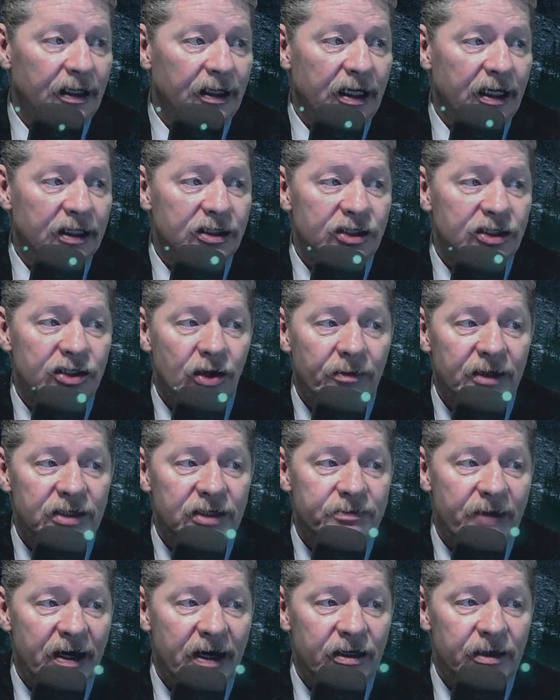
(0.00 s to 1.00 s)
It's so
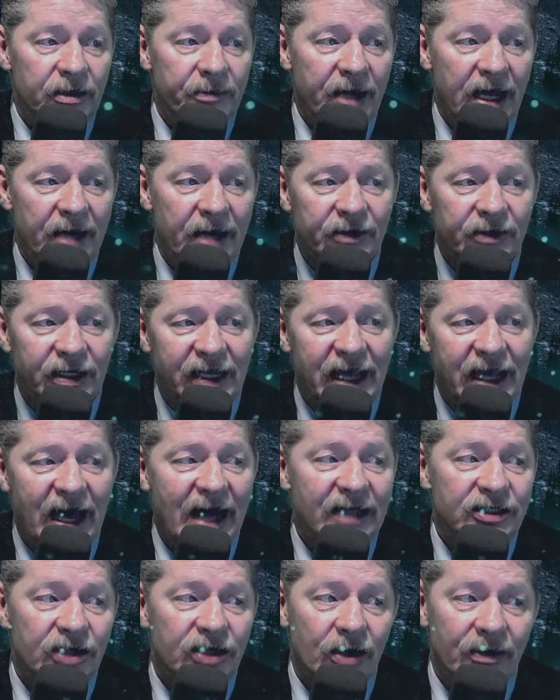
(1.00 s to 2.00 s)
much better to be able to
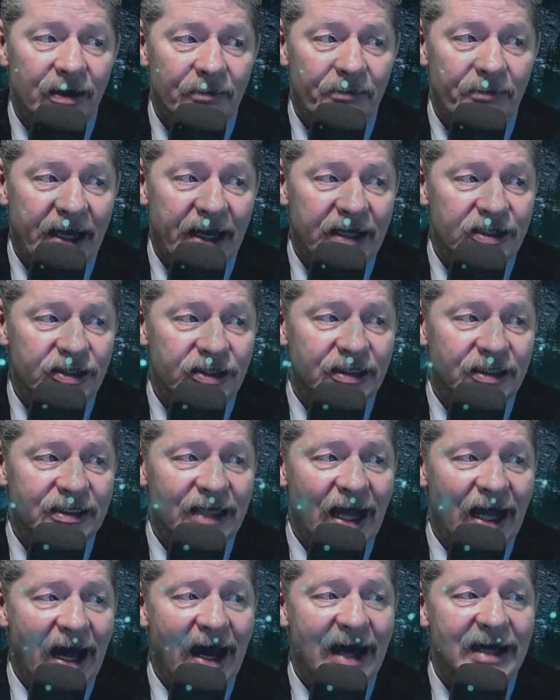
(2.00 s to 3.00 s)
catch our impatience
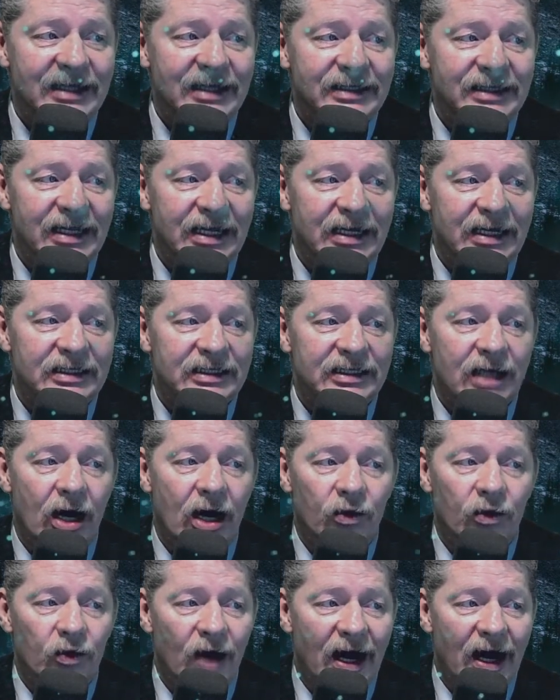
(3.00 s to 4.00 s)
as it's
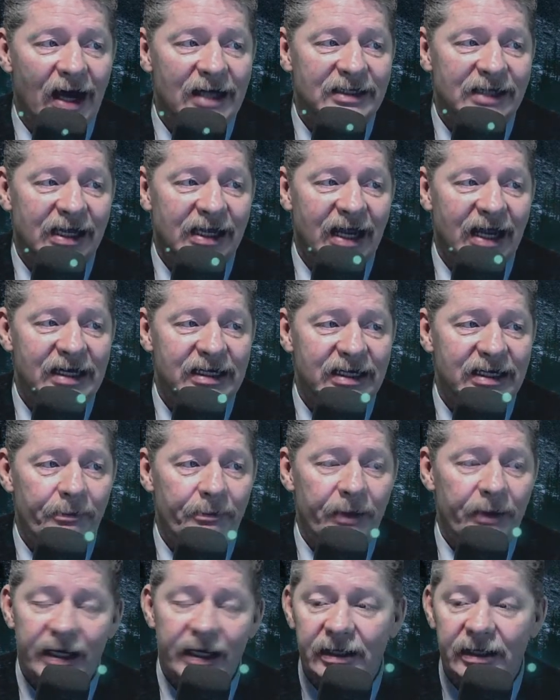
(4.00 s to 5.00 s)
arising and
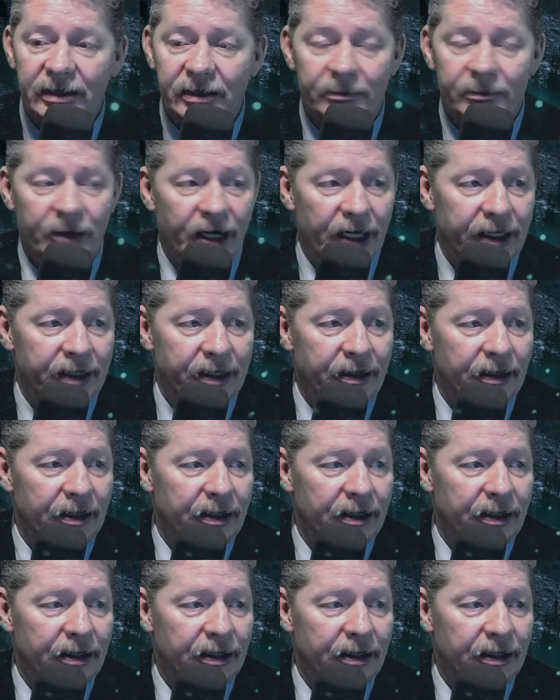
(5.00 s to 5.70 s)
nip it in the bud.